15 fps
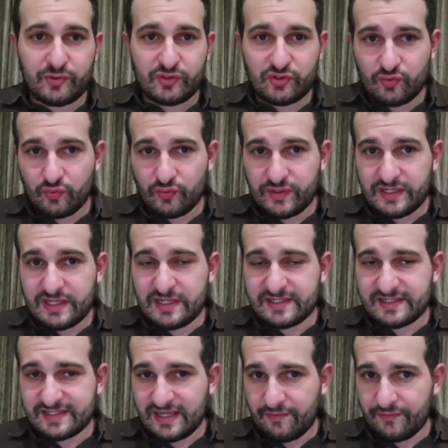to
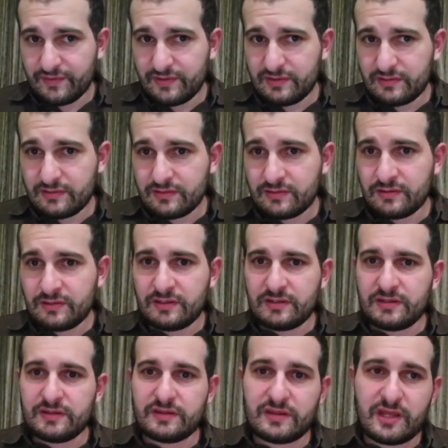e7,
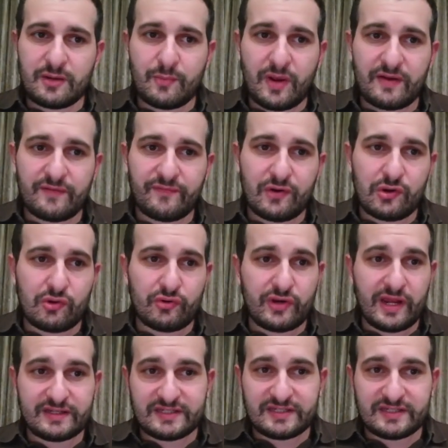then might follow knight